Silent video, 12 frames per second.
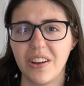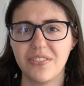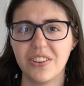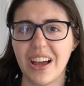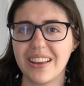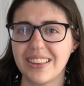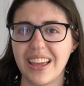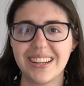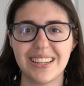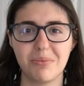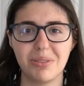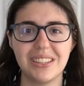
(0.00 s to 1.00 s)
If you guys
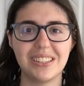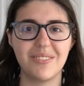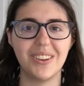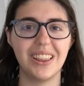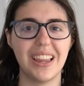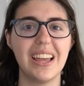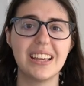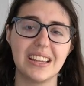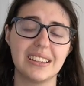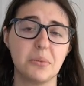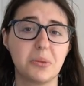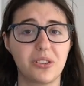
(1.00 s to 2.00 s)
liked it, please give it a like
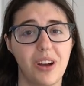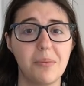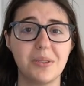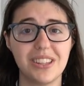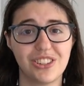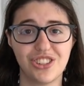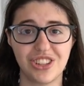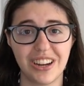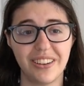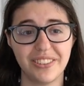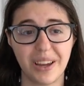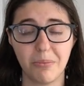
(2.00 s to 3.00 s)
and subscribe to this
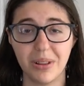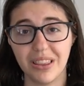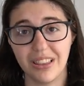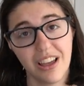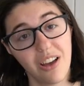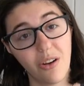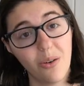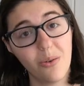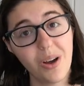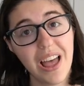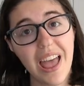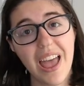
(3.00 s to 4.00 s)
channel down
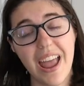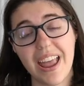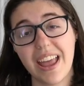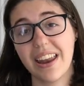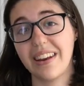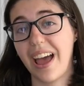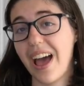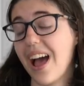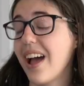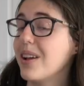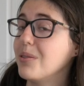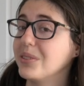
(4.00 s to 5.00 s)
below, and
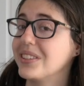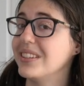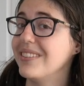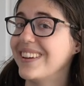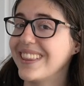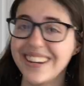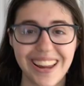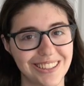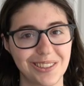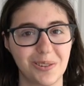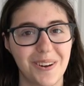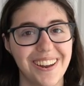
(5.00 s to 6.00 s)
I will see you in the
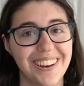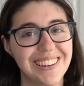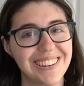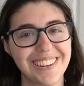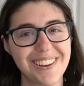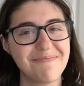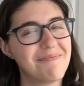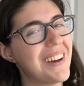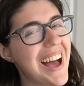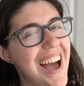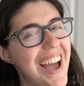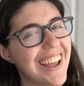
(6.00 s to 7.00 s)
next one.
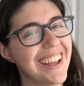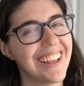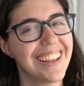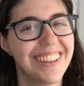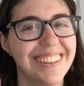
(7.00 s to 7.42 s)
Bye!